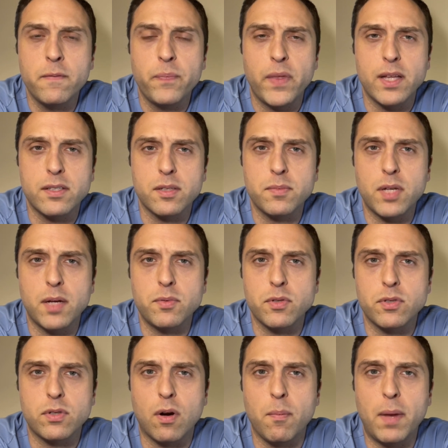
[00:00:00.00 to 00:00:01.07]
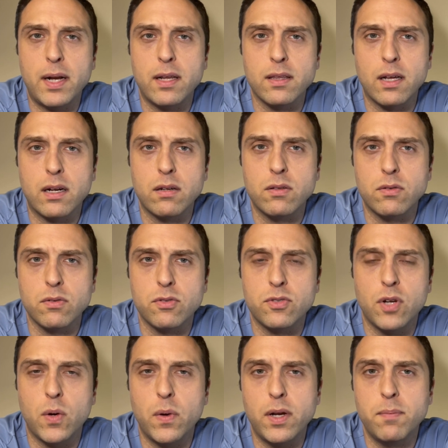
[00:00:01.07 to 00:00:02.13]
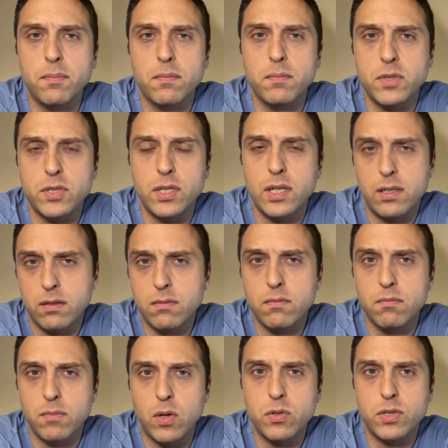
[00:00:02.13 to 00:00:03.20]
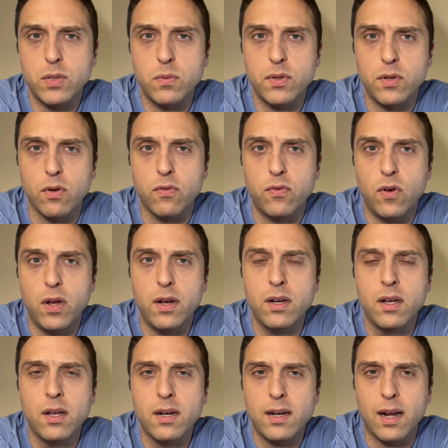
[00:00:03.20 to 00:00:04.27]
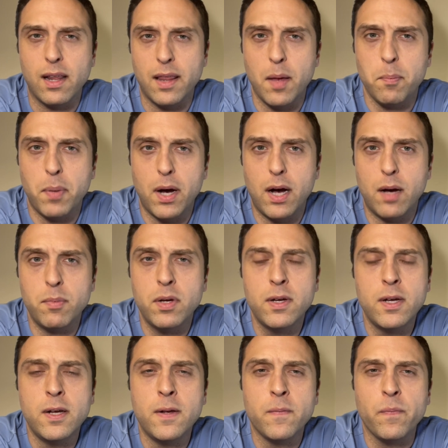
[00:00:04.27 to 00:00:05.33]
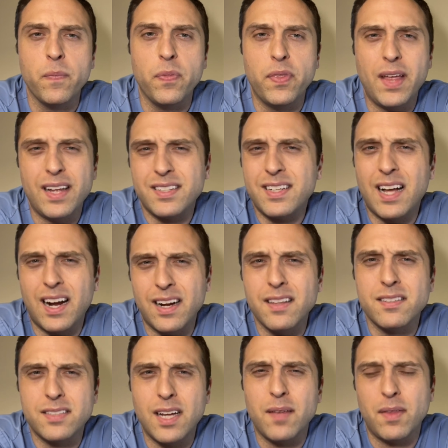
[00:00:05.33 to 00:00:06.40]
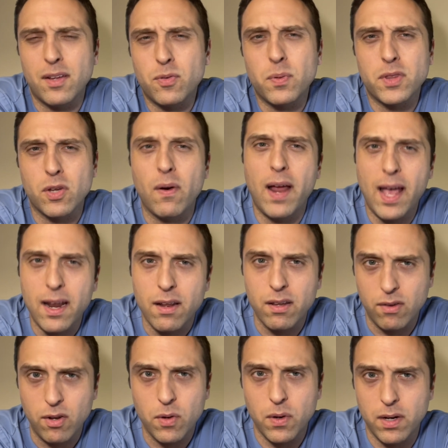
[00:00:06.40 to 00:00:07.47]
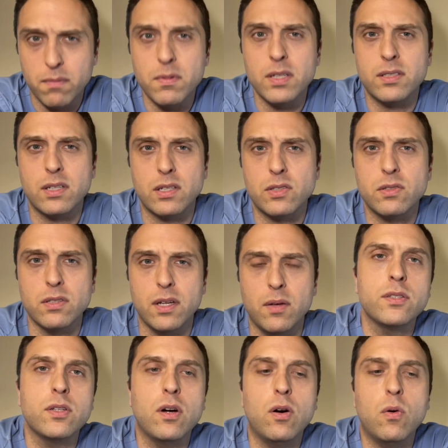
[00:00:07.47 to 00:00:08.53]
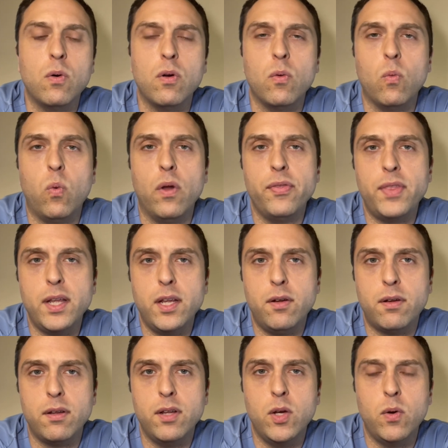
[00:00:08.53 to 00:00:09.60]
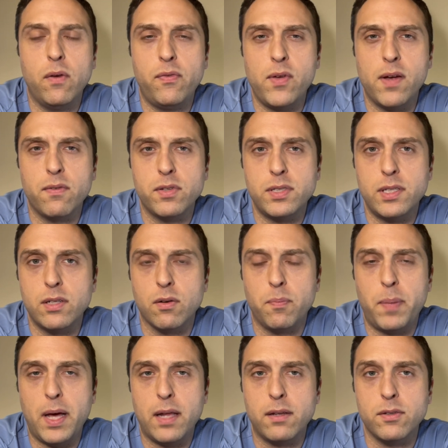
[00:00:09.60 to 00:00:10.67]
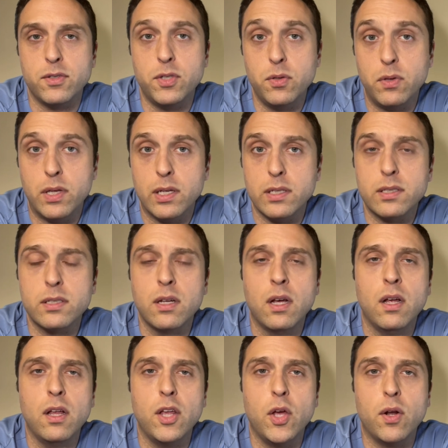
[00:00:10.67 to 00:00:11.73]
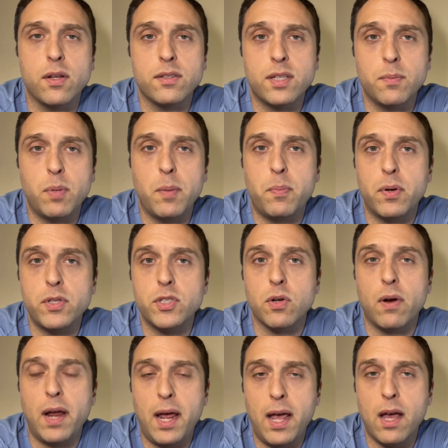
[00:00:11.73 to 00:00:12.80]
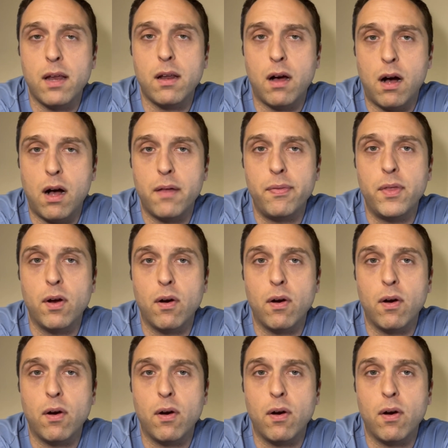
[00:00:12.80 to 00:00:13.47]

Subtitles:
and sometimes you'll start making like a little sewing machine motion with your foot, kind of that bob. That's kind of the same. That's what their head is doing, essentially. So one thing you can do if you ever see your pet do this, you can simply put your hand on their